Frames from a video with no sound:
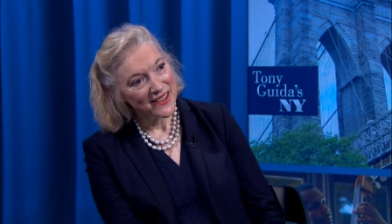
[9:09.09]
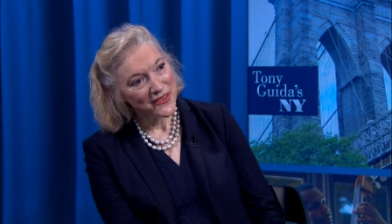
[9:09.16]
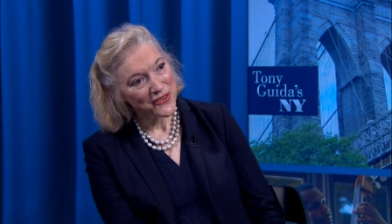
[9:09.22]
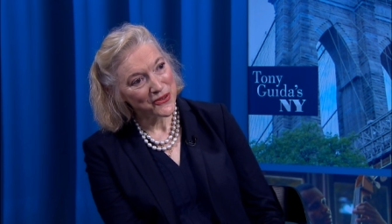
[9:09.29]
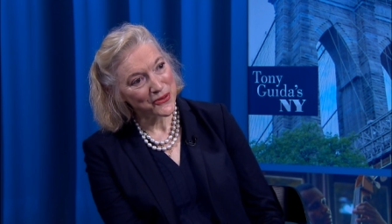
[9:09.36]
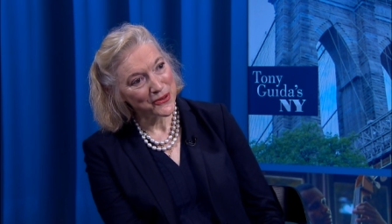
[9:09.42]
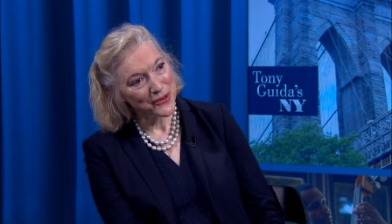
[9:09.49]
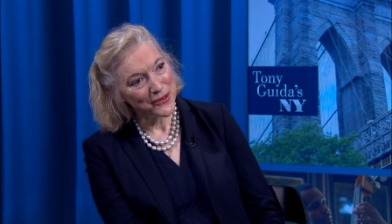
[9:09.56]

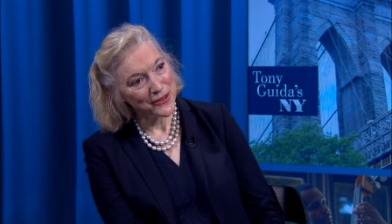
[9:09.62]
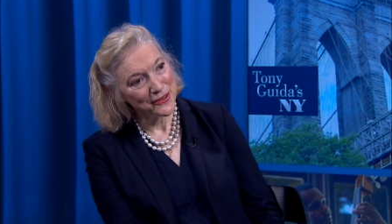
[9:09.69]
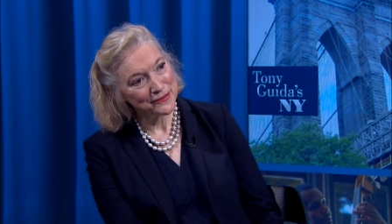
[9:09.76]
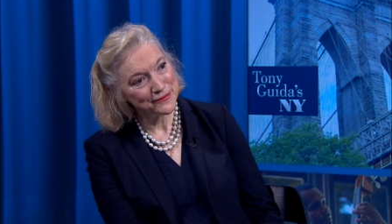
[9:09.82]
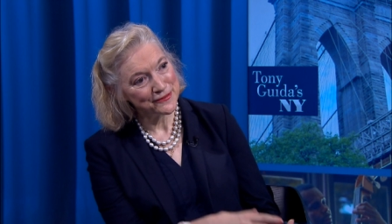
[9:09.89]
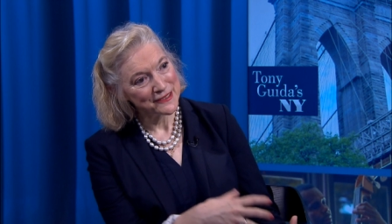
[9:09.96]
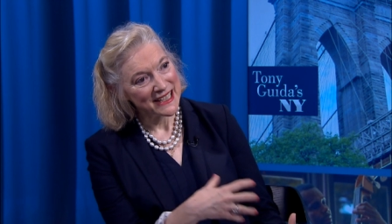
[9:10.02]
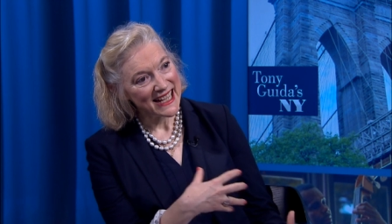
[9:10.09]
sort
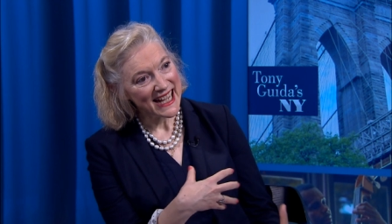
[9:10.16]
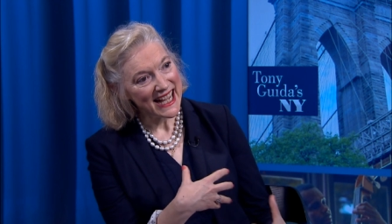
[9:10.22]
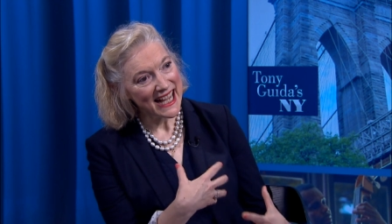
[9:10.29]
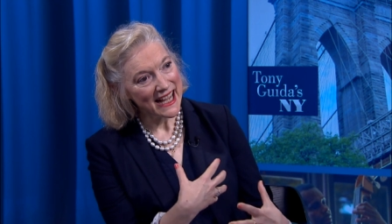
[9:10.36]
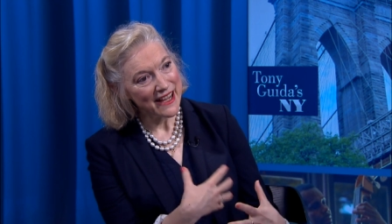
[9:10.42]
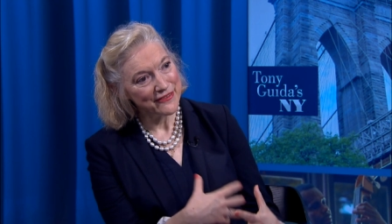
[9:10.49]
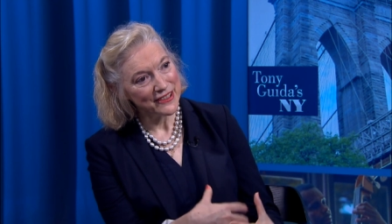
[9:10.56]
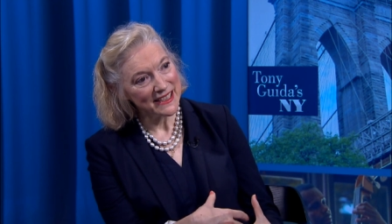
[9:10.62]
of
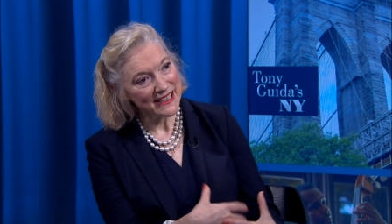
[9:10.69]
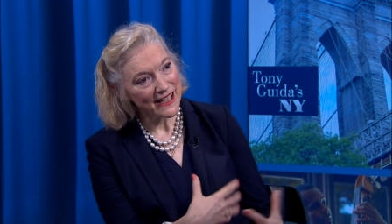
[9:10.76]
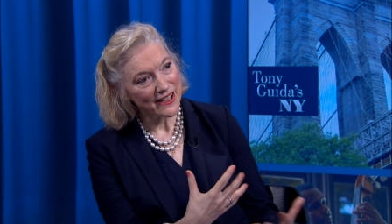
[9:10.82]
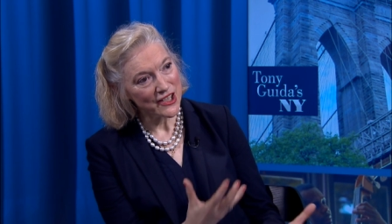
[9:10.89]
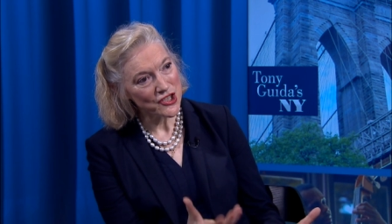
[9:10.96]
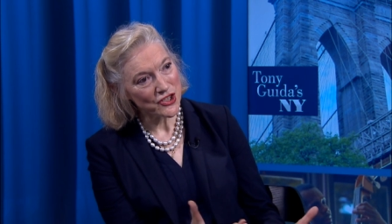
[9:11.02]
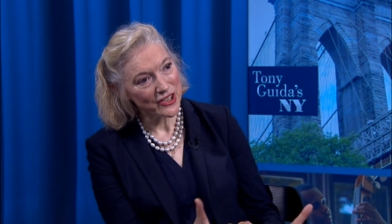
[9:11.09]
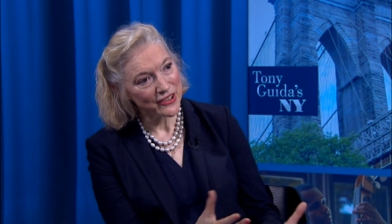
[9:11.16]
have a
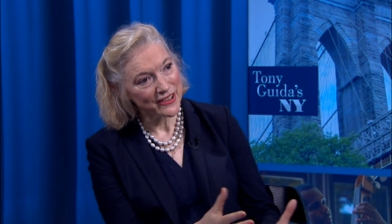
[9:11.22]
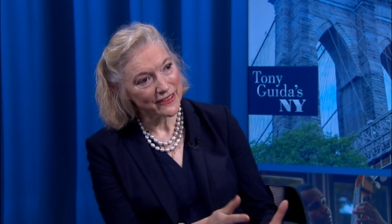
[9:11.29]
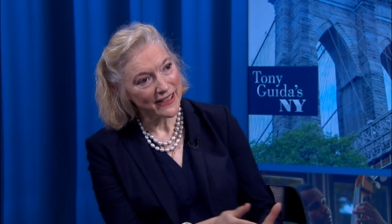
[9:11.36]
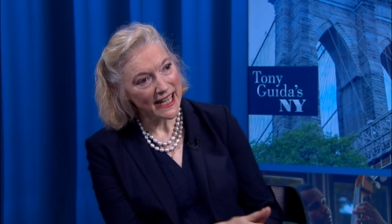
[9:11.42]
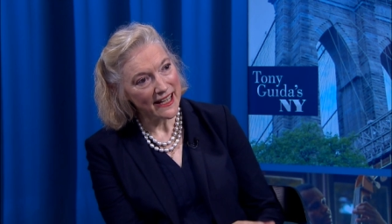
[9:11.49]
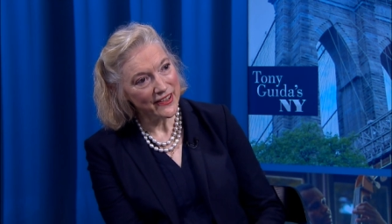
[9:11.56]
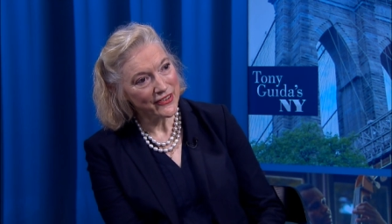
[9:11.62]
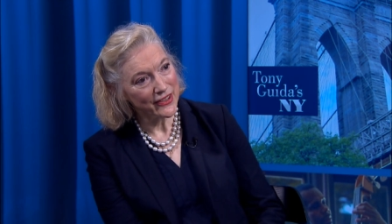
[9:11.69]
larger
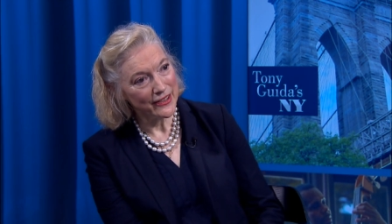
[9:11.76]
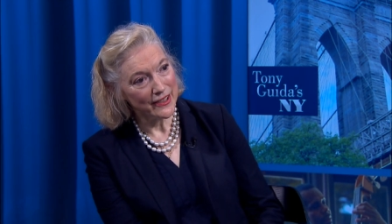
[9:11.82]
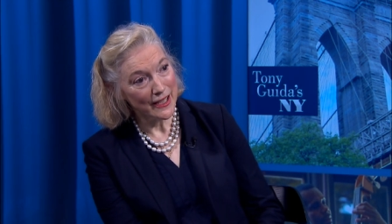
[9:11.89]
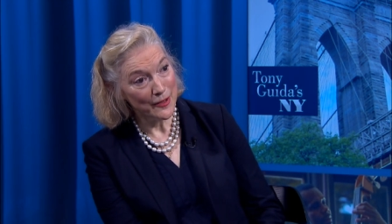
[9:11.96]
horizon.